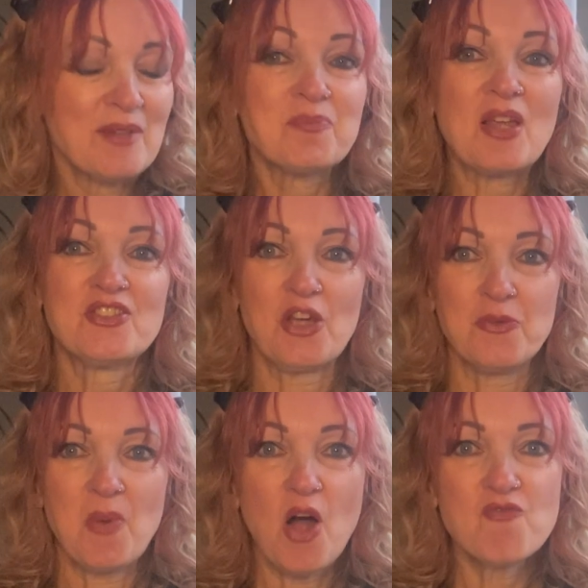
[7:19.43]
So
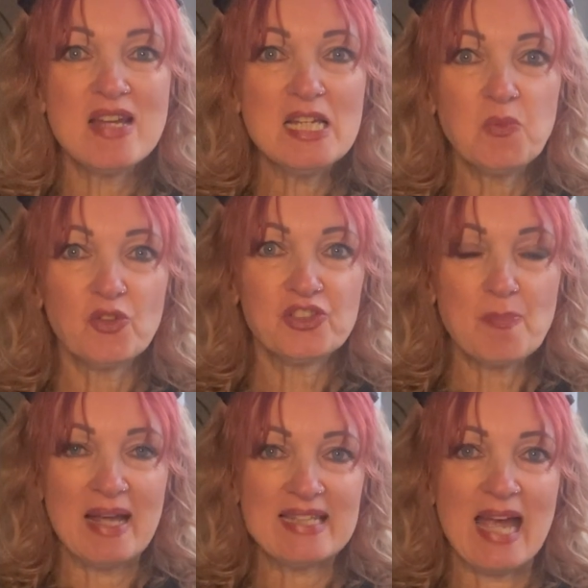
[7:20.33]
I really want to
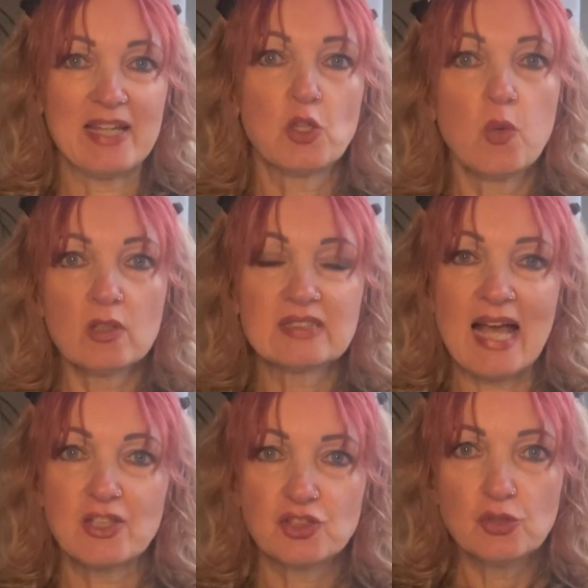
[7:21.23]
make a quilt
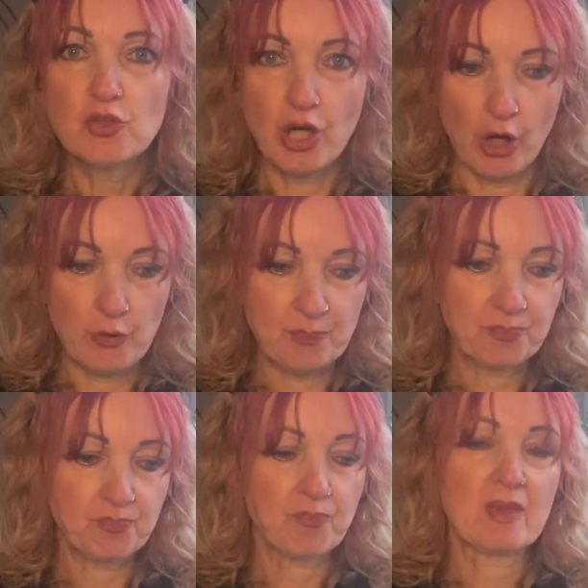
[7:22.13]
as you go,
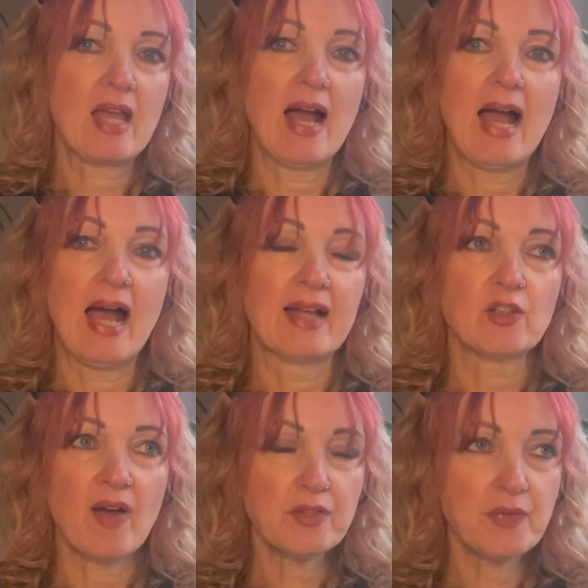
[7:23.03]
and I've
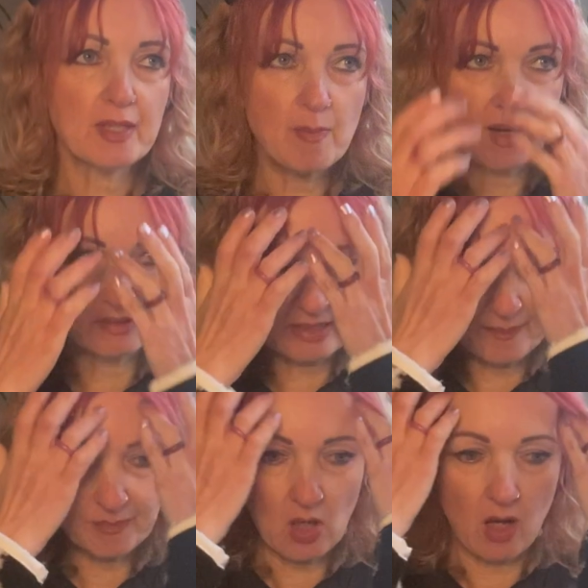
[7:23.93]
had to think about it.
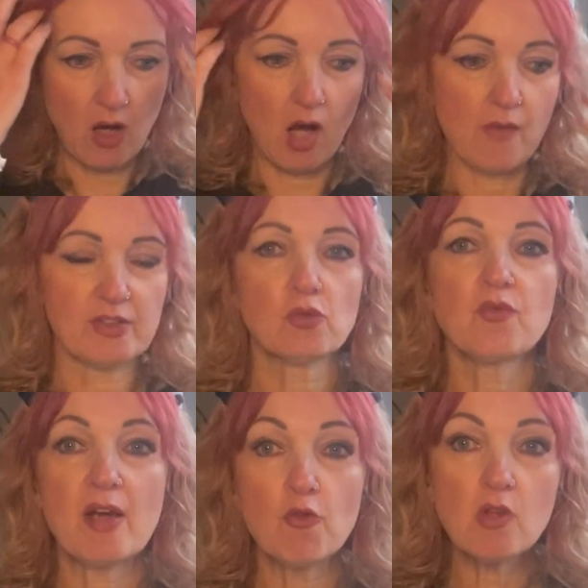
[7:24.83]

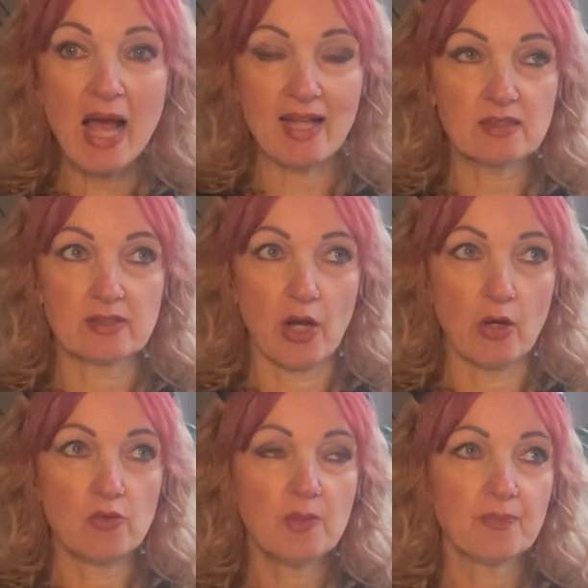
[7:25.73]
They're all hand
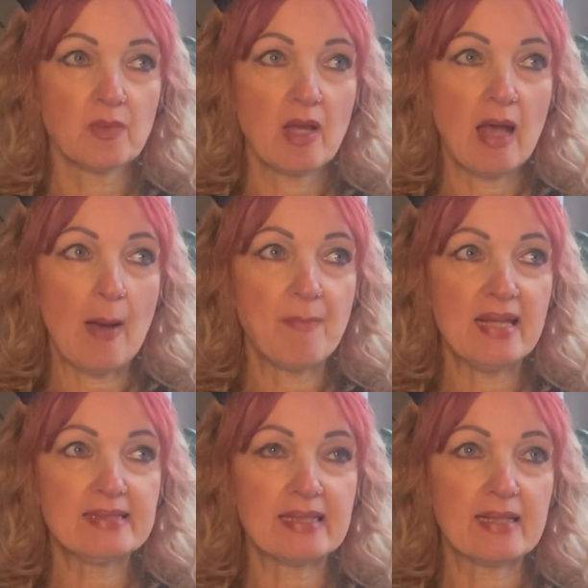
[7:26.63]
sewn, and
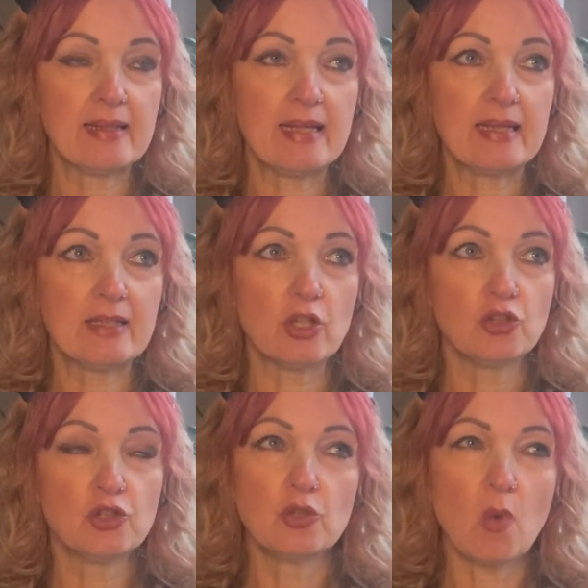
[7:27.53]
basically
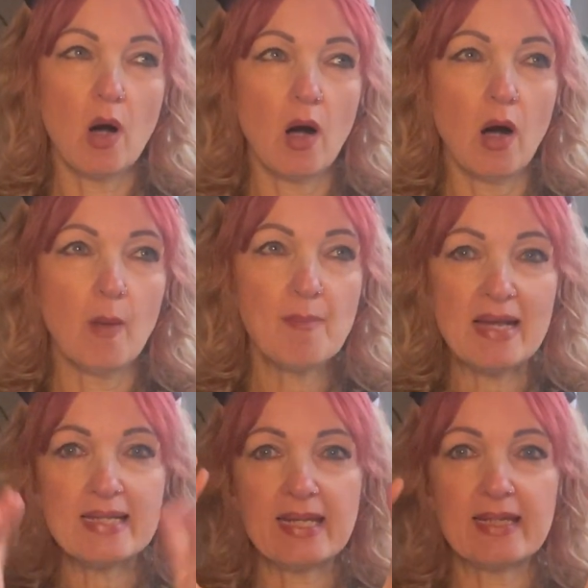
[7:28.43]
you are
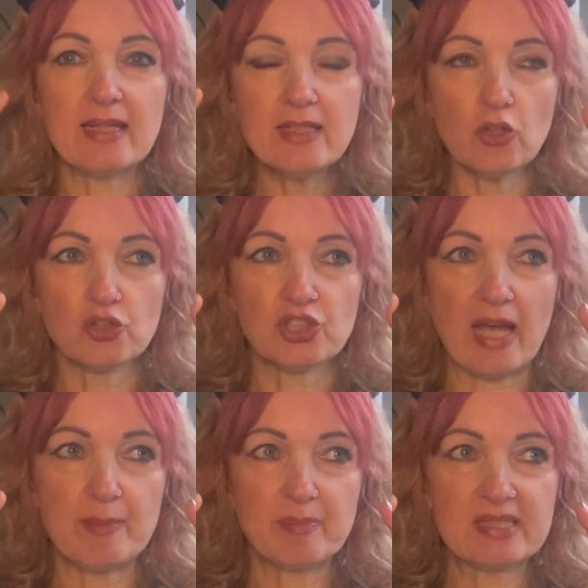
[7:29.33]
making little
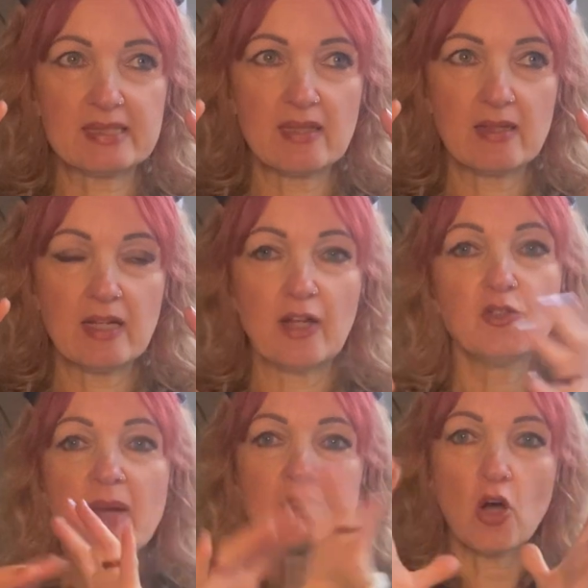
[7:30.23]
shapes, and you
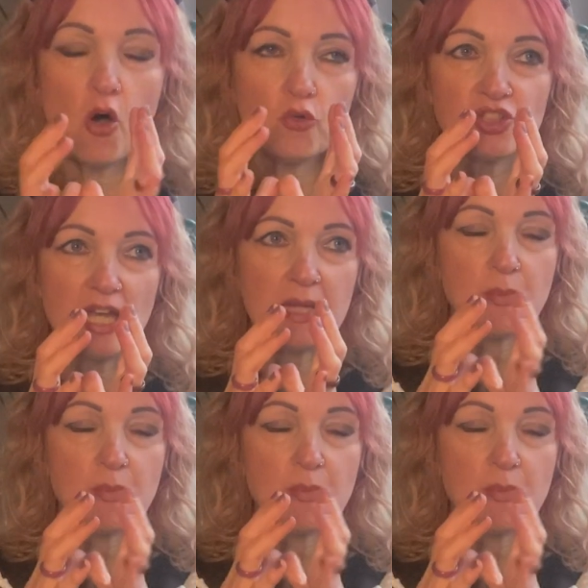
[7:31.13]
make the whole shape